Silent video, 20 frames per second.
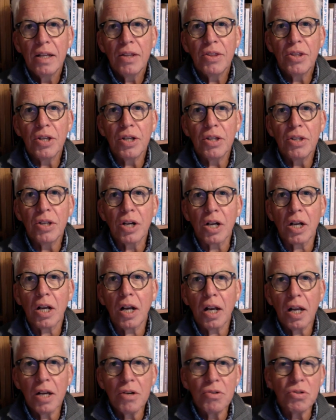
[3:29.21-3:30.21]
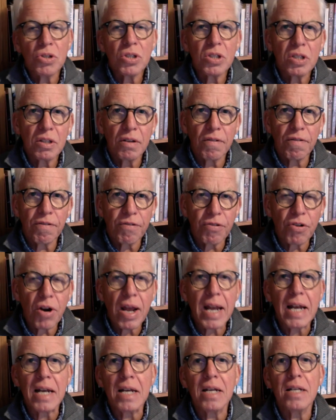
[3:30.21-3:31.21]
the close
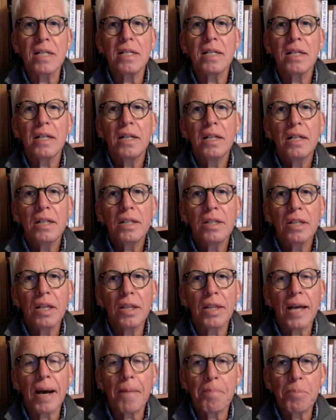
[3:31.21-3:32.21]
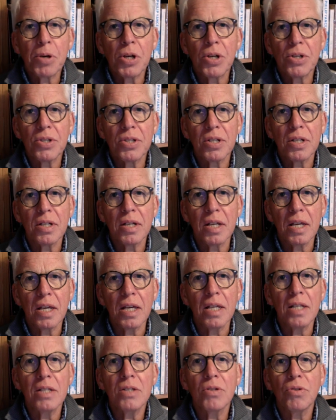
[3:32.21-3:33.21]
friend that person
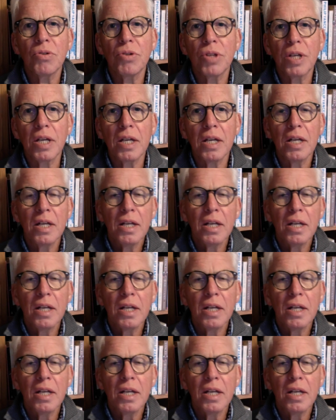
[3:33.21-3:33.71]
needs, or the